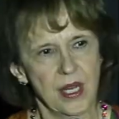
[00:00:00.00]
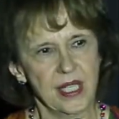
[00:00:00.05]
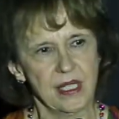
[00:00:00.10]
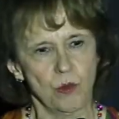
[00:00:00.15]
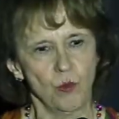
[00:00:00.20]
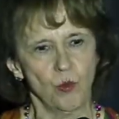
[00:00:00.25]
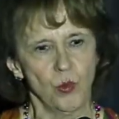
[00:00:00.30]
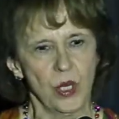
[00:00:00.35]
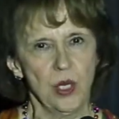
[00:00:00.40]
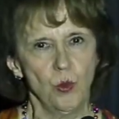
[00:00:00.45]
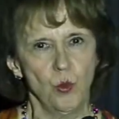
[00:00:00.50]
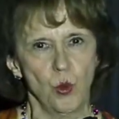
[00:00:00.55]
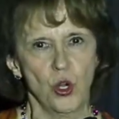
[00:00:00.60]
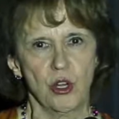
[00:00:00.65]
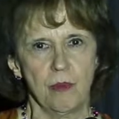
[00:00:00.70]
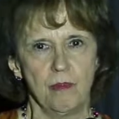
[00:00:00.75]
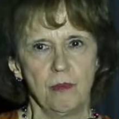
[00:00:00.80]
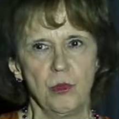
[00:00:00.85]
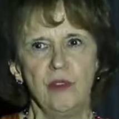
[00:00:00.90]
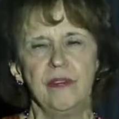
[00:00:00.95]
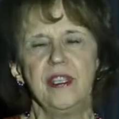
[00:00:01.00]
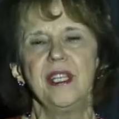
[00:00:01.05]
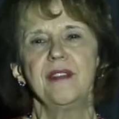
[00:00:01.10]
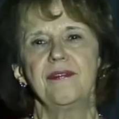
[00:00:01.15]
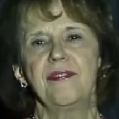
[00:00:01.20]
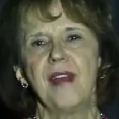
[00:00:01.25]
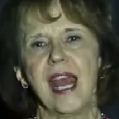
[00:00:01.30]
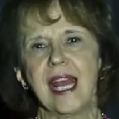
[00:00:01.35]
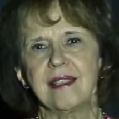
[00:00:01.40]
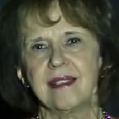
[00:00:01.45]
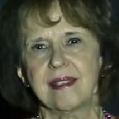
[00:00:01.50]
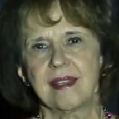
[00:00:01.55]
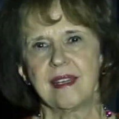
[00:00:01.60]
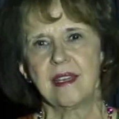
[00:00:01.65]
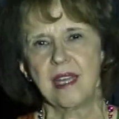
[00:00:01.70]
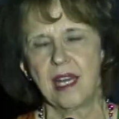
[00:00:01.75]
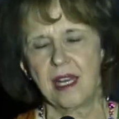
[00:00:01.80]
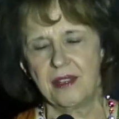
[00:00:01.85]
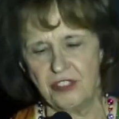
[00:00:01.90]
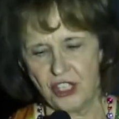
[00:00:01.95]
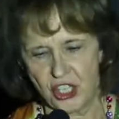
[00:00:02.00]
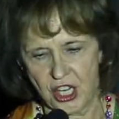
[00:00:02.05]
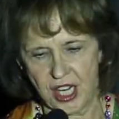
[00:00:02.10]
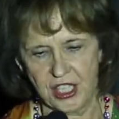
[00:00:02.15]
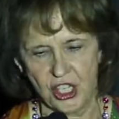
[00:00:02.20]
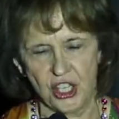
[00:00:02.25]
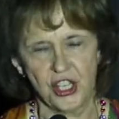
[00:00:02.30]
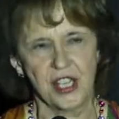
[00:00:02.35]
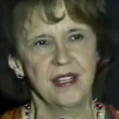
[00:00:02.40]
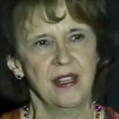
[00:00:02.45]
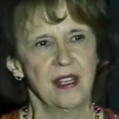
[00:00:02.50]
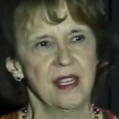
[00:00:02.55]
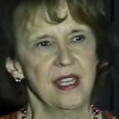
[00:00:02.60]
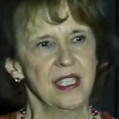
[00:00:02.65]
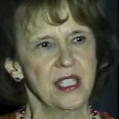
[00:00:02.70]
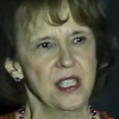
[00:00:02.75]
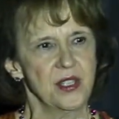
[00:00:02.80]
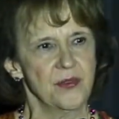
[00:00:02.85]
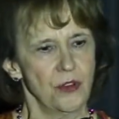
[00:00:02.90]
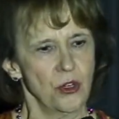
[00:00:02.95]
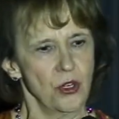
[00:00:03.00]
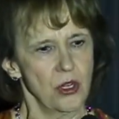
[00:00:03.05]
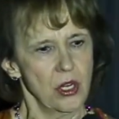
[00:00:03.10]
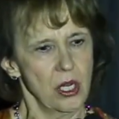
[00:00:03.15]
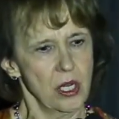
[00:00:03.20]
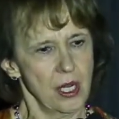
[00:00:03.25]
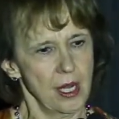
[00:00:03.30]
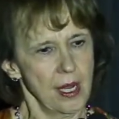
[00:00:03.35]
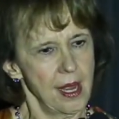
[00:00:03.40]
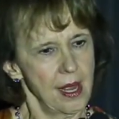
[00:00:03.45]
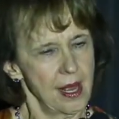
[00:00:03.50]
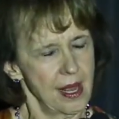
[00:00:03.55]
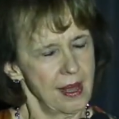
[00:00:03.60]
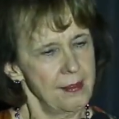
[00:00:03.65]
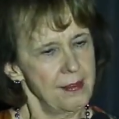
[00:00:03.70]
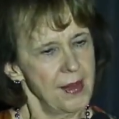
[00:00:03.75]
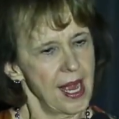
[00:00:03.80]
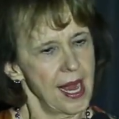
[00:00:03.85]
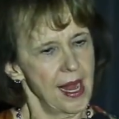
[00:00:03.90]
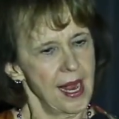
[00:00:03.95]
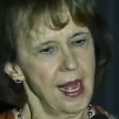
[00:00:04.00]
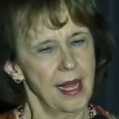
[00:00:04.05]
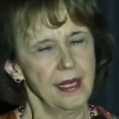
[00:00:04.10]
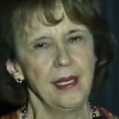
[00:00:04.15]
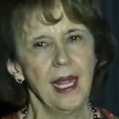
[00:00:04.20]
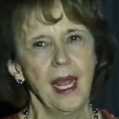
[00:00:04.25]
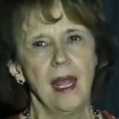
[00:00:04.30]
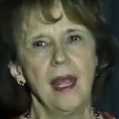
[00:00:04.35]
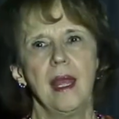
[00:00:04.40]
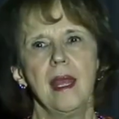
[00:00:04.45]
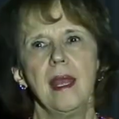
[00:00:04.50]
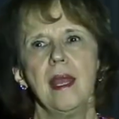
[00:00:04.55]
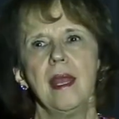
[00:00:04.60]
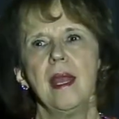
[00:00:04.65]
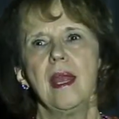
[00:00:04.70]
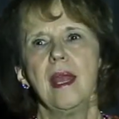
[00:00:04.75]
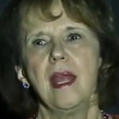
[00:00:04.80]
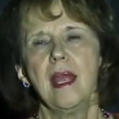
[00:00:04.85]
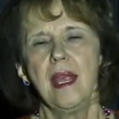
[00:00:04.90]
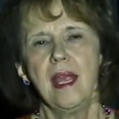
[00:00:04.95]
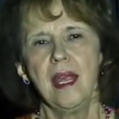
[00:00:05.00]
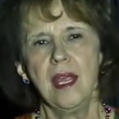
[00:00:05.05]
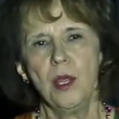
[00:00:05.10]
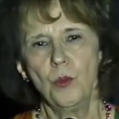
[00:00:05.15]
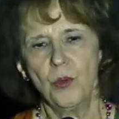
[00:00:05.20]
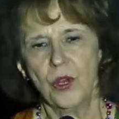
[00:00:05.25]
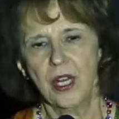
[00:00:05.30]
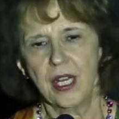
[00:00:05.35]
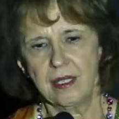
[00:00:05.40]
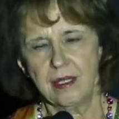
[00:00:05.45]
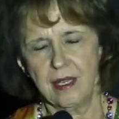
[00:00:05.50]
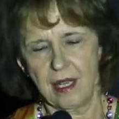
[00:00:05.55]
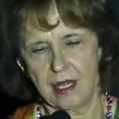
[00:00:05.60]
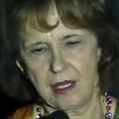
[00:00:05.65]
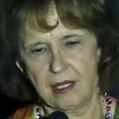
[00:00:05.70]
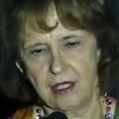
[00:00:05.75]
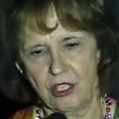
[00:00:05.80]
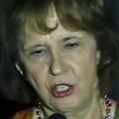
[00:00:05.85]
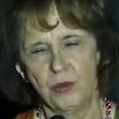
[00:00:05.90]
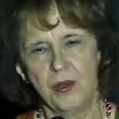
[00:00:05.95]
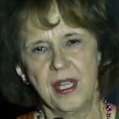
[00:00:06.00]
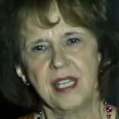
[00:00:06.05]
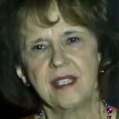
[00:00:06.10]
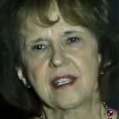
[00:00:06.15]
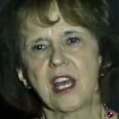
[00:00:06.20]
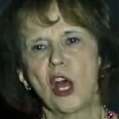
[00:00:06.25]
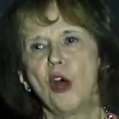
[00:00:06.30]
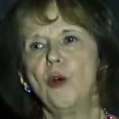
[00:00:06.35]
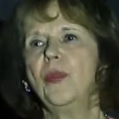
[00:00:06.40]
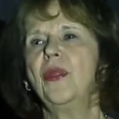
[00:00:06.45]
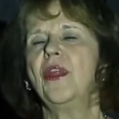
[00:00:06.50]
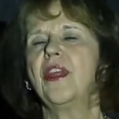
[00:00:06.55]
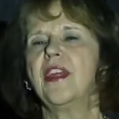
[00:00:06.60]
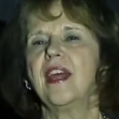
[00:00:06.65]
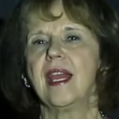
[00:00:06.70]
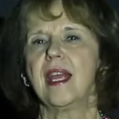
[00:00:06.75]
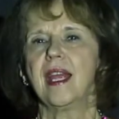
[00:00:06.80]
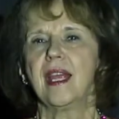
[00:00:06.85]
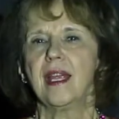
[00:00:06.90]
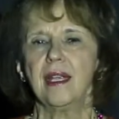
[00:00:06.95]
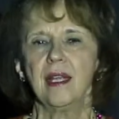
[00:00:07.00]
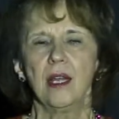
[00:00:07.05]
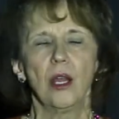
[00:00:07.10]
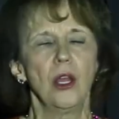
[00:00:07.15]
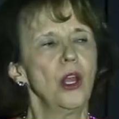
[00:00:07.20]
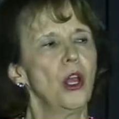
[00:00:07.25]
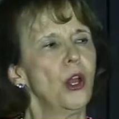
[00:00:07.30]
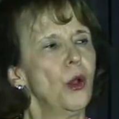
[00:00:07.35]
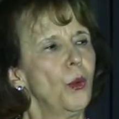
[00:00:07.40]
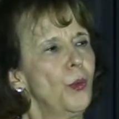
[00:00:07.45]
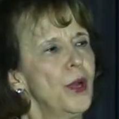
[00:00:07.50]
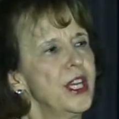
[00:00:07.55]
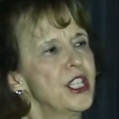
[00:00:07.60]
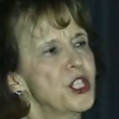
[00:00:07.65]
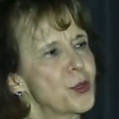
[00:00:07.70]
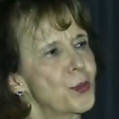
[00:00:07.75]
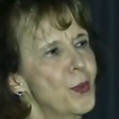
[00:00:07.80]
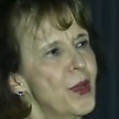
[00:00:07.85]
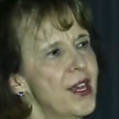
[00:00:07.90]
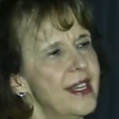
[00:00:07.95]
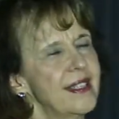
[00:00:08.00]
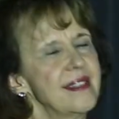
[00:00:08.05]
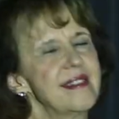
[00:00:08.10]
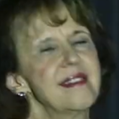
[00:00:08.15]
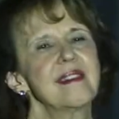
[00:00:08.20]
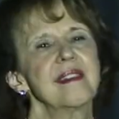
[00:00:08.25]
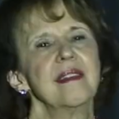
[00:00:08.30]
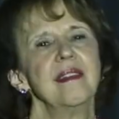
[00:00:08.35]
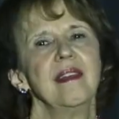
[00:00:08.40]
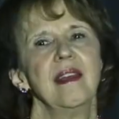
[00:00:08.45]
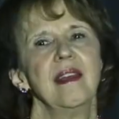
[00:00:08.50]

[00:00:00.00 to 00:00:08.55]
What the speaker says: we weren't moving fast enough changing things for him, and he would do his own thing, which was